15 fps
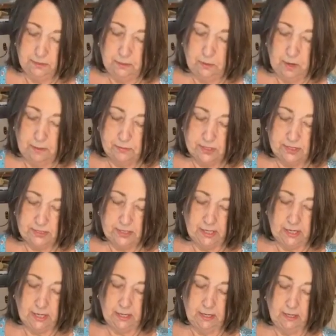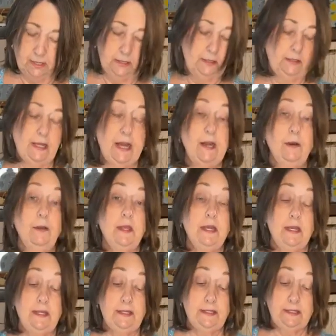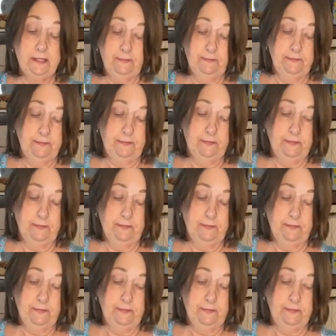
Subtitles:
So I'm just gonna layer these